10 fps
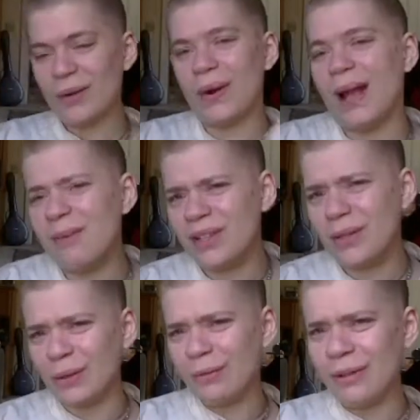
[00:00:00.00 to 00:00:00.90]
grabbed a
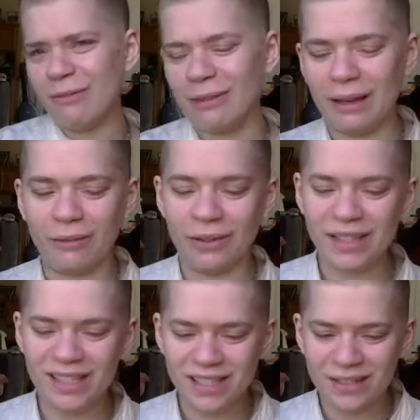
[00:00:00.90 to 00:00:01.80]
goofy flavor.
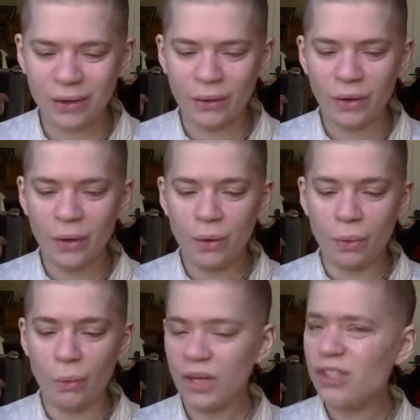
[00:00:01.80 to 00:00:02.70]
This is called
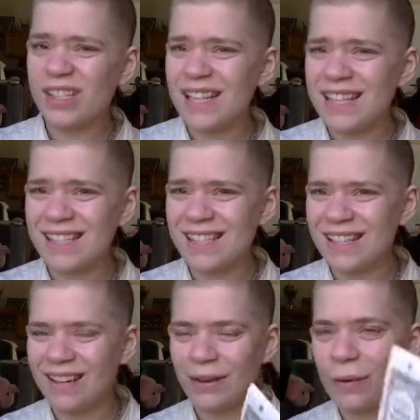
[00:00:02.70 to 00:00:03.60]
Witch Sticks?
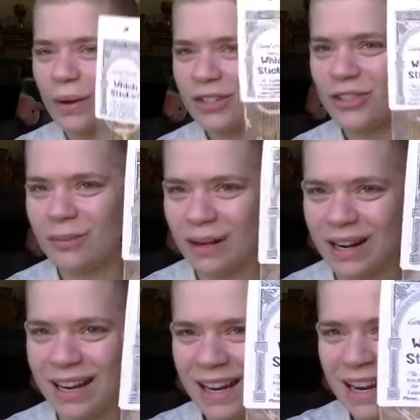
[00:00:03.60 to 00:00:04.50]
Question mark?